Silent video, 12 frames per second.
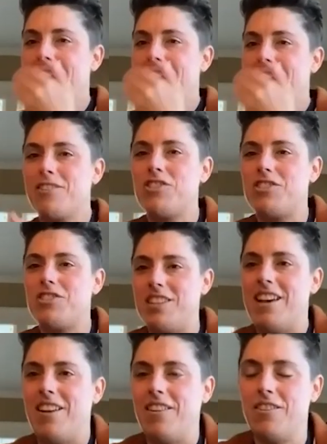Alex just
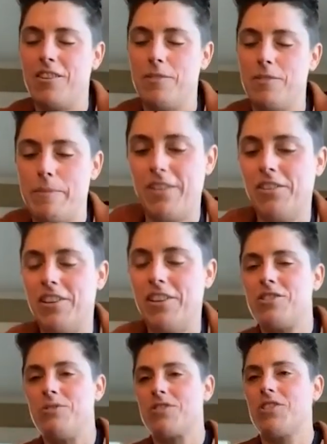did that on her mandolin.
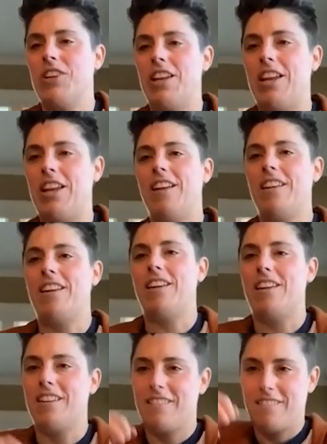She was cleaning it
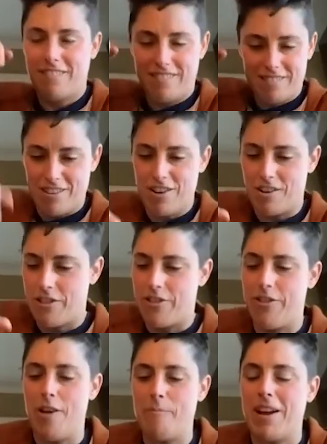and her
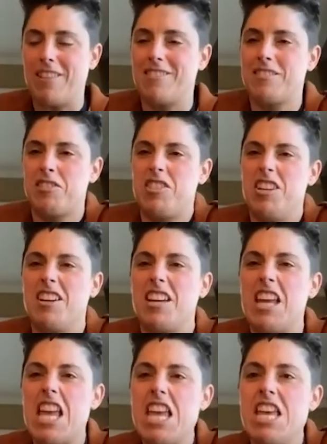thumb got stuck
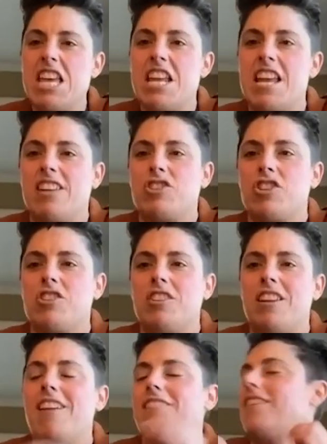in it. She
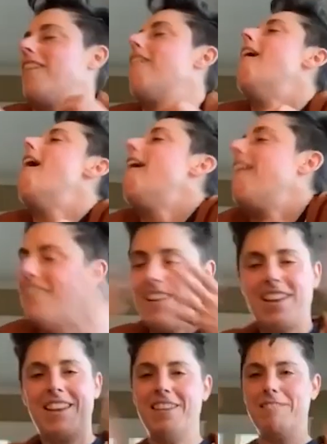couldn't. I was like, I can't.